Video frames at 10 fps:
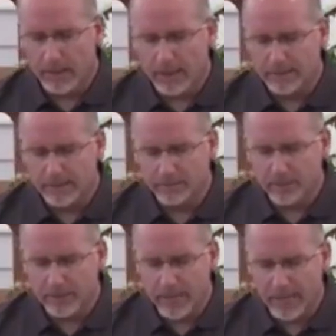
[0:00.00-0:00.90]

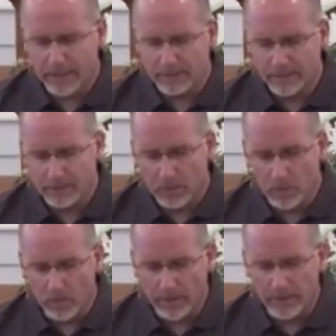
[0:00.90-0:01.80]
simply ask, as
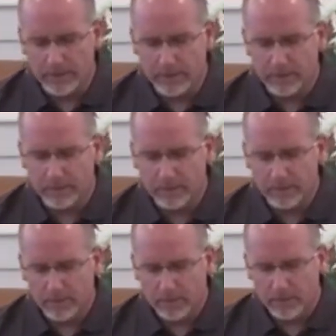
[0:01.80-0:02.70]
always,
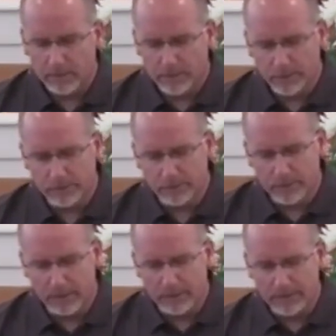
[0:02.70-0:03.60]
that you
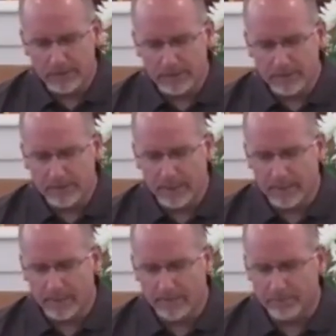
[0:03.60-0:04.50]
lead this
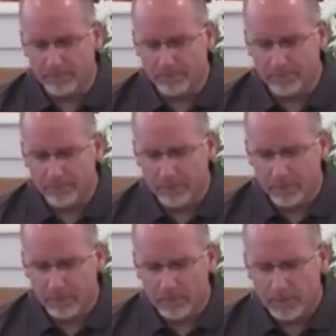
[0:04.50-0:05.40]
time.
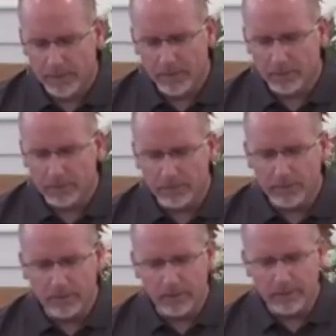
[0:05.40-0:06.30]
And not
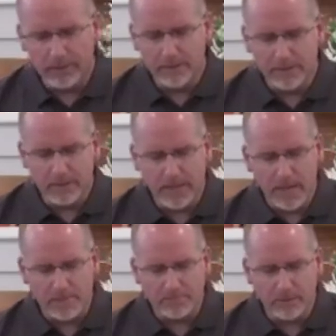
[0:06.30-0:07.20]
only lead this
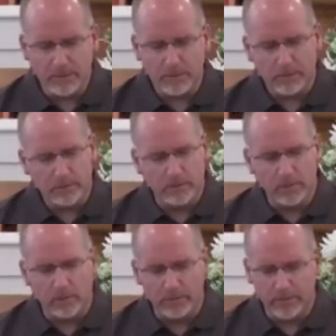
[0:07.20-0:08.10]
time, but
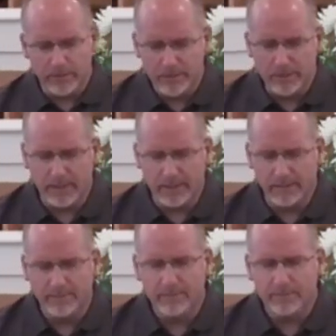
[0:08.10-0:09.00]
guard this time,
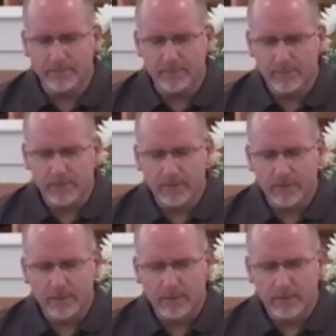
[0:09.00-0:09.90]

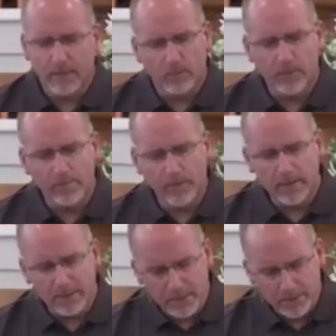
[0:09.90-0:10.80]
that we may
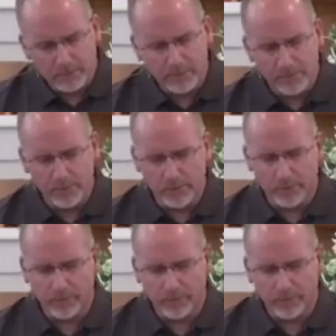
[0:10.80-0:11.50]
hear from you.